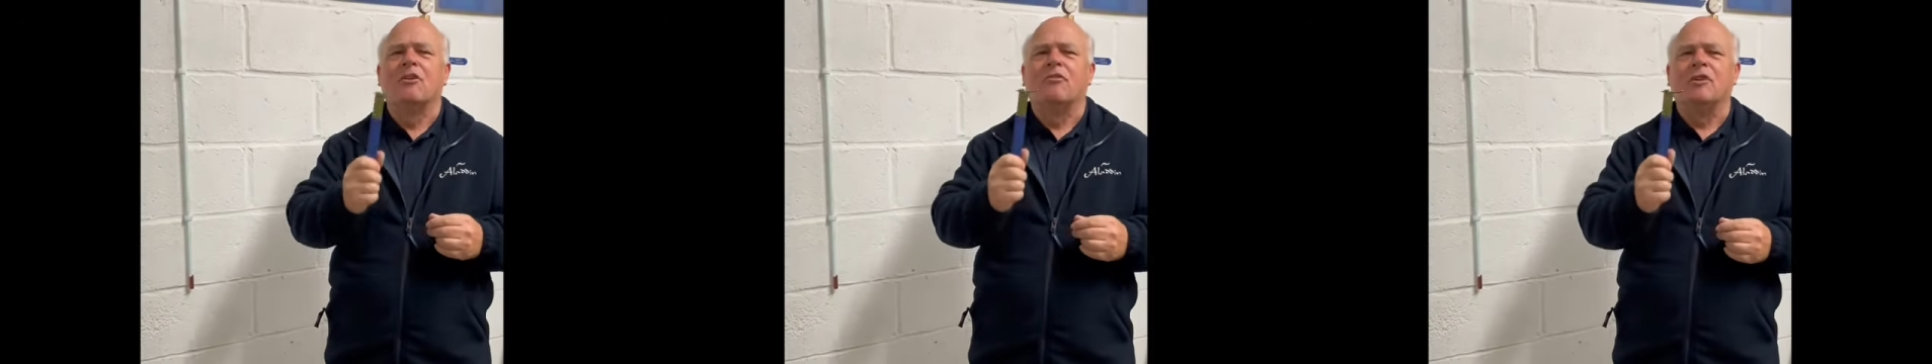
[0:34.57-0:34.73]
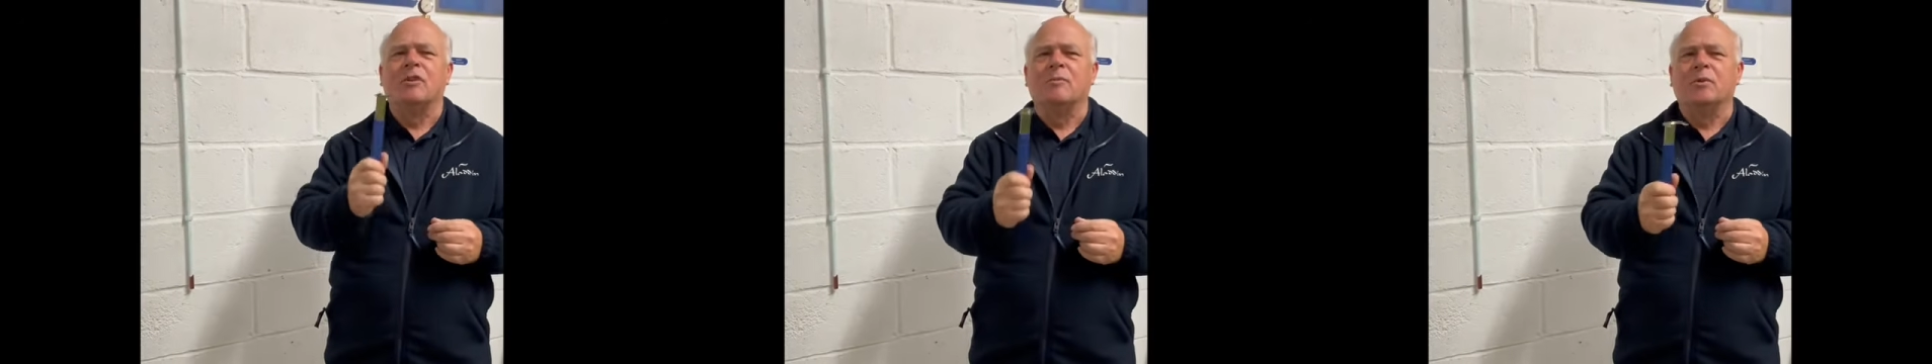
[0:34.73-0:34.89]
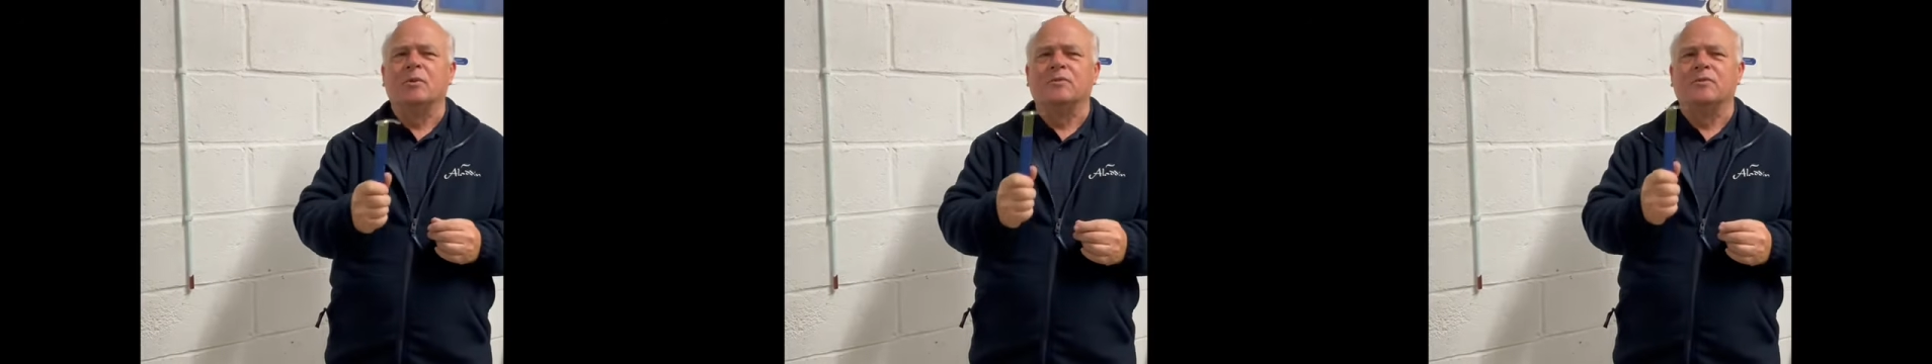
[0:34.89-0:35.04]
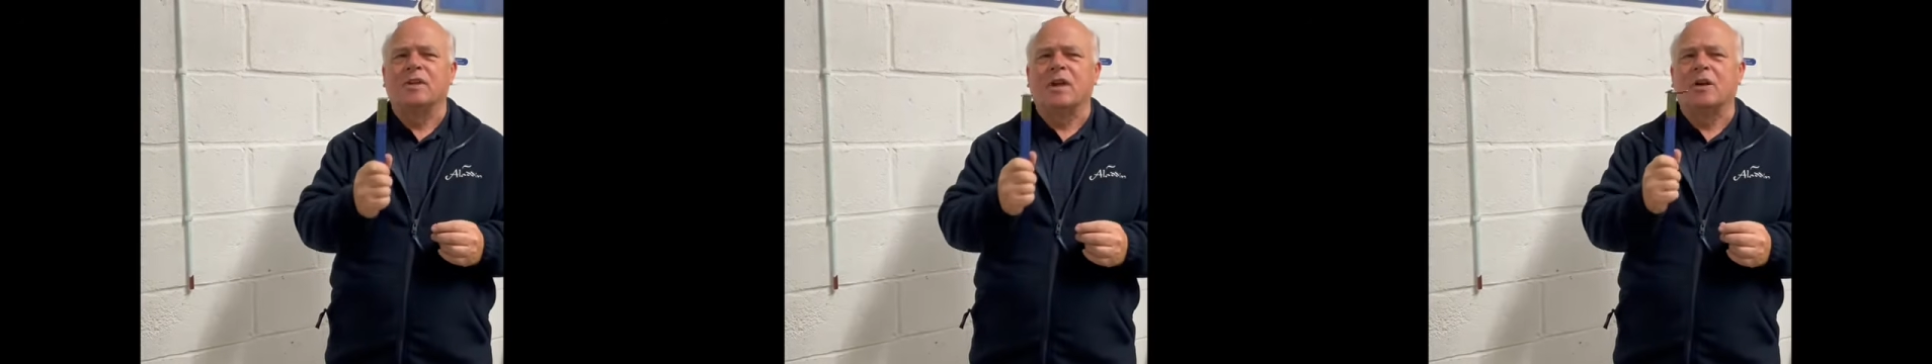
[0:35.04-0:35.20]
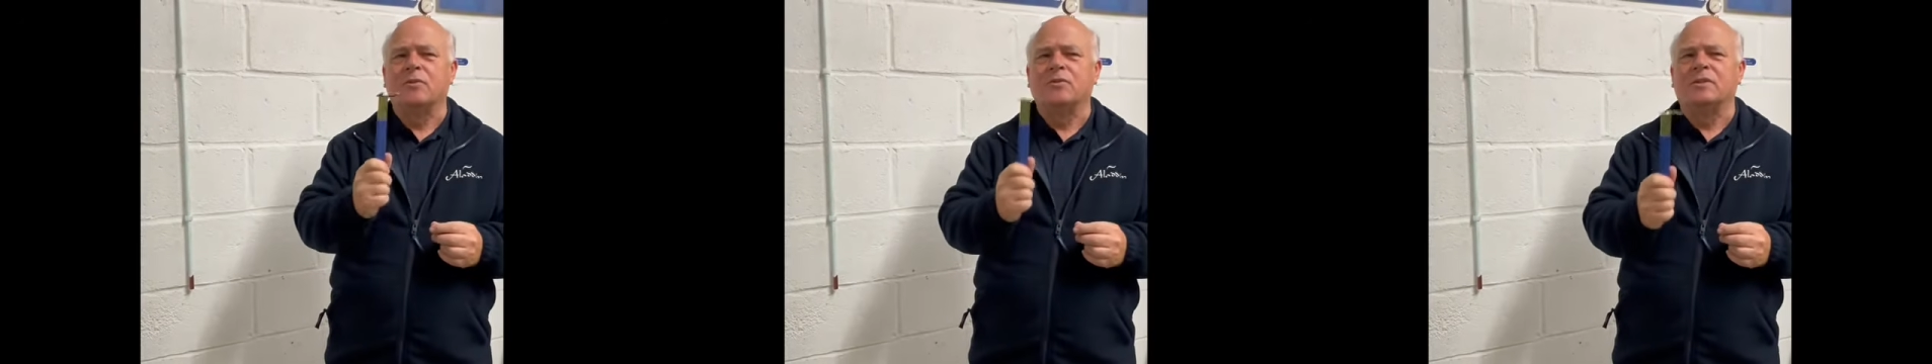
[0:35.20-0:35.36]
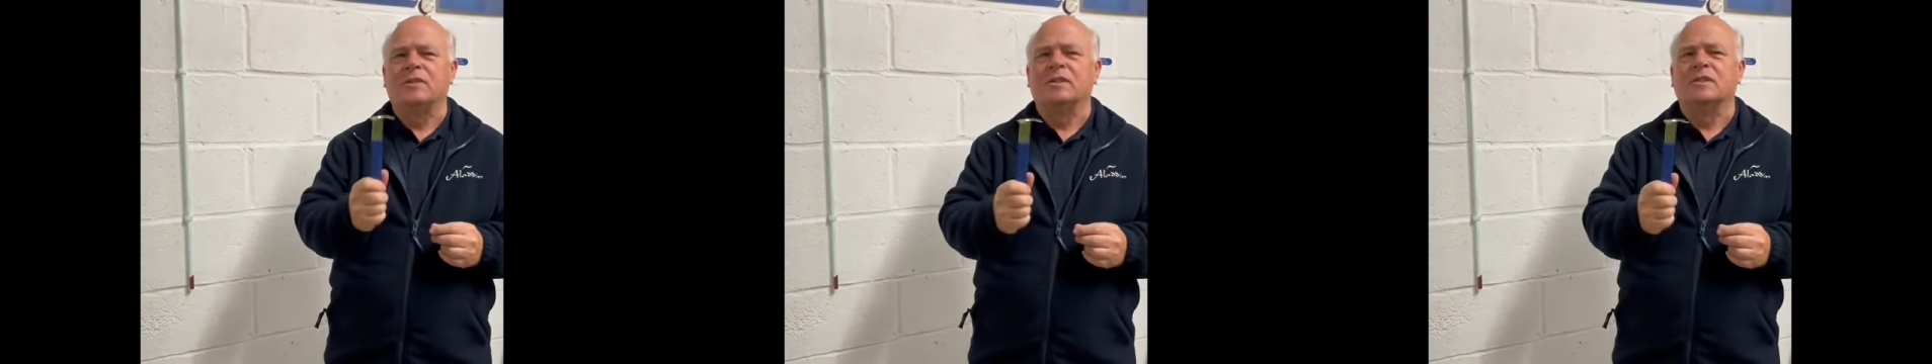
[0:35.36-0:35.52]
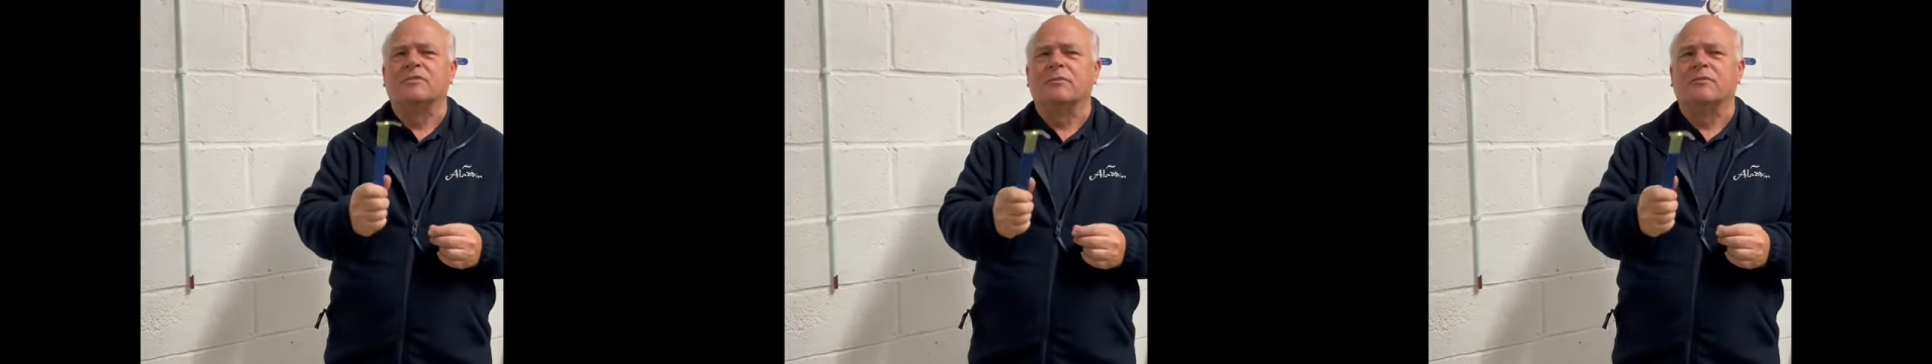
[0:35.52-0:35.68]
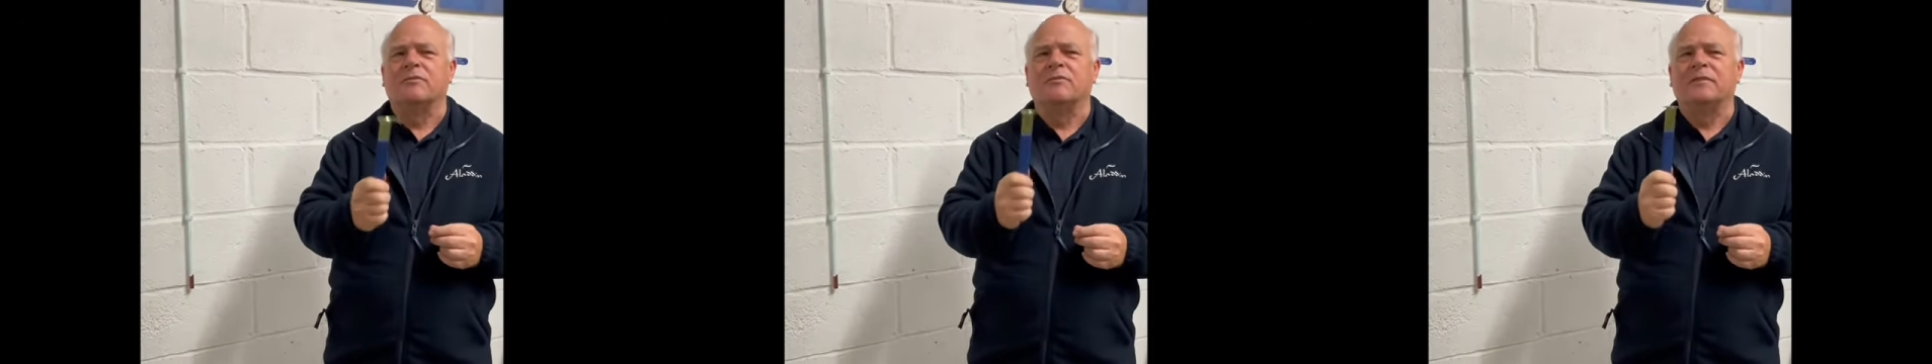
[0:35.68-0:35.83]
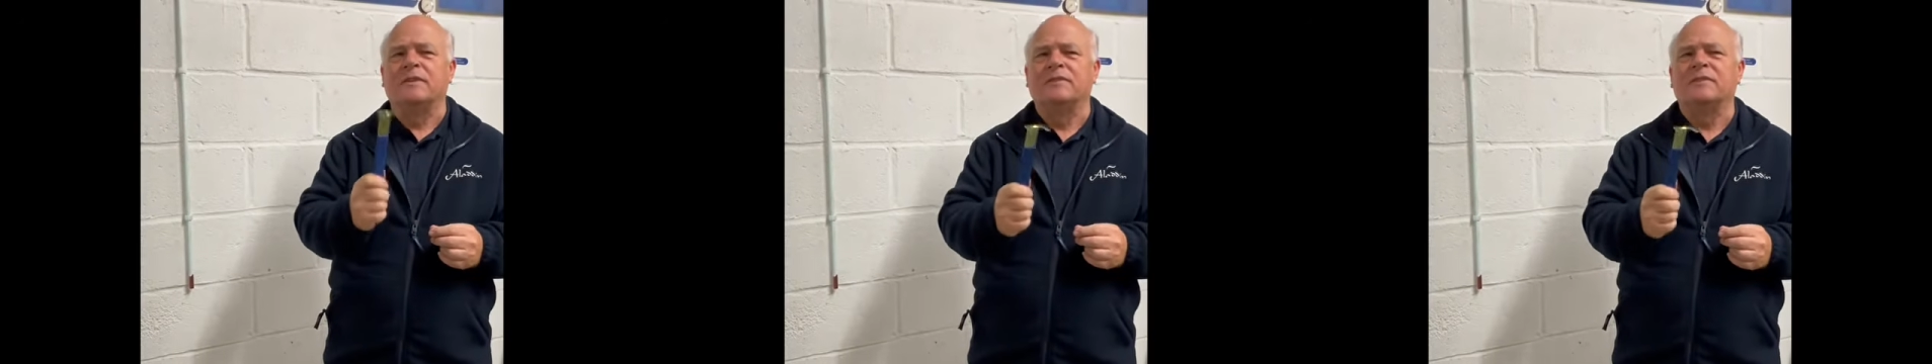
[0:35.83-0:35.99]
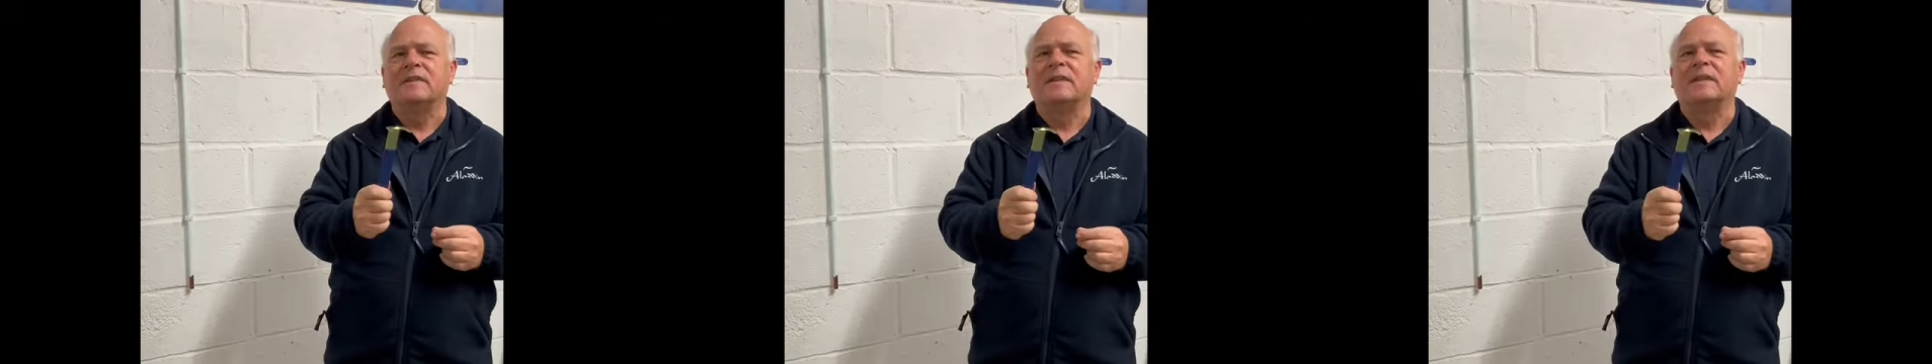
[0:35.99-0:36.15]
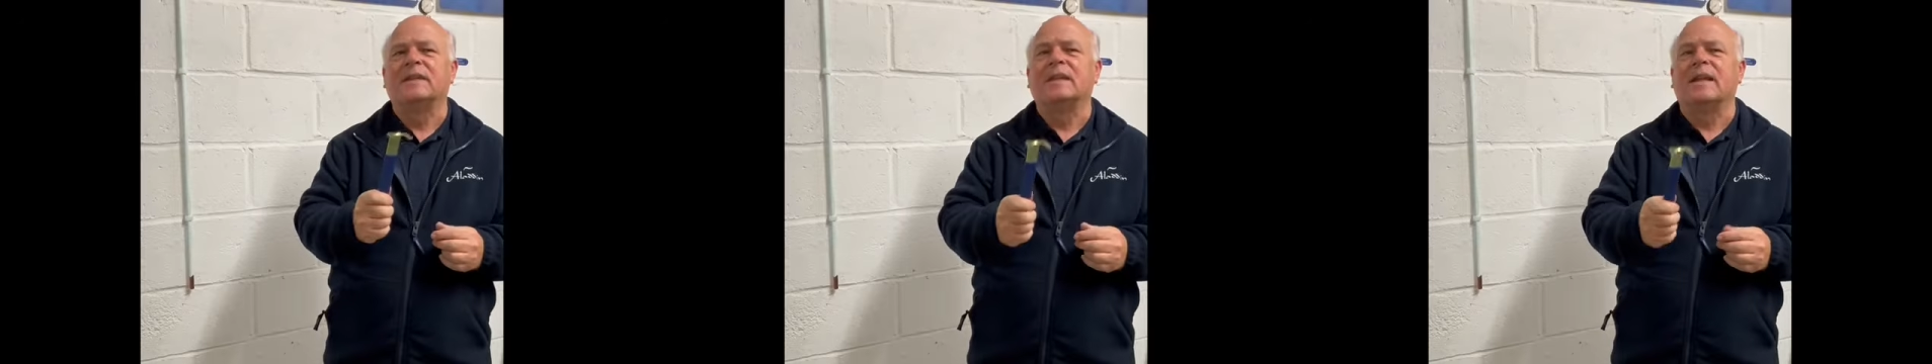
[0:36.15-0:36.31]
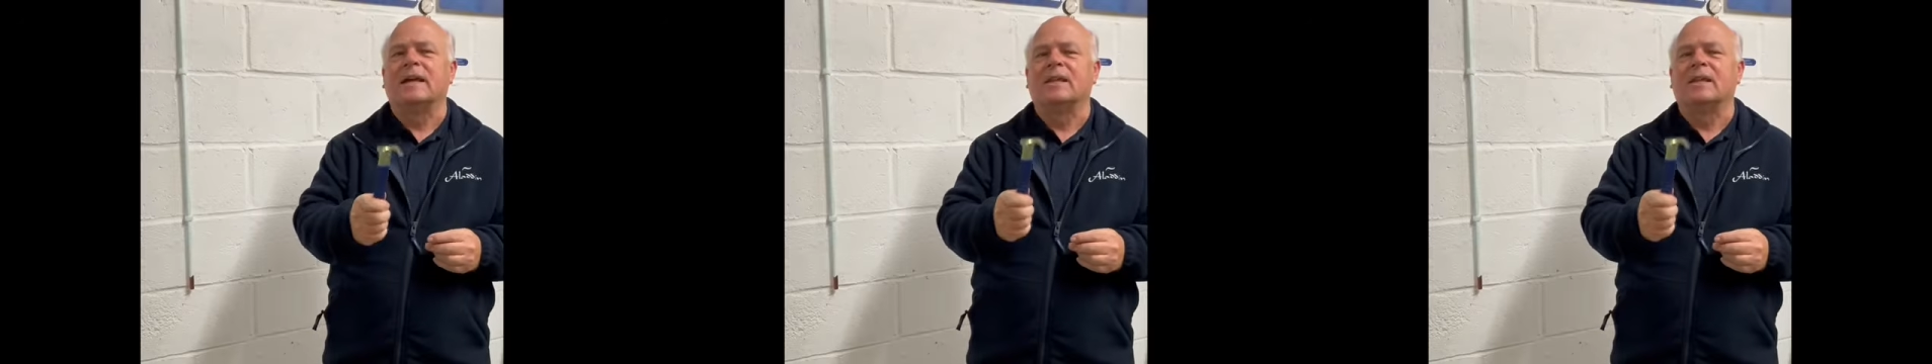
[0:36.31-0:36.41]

removes coatings from 15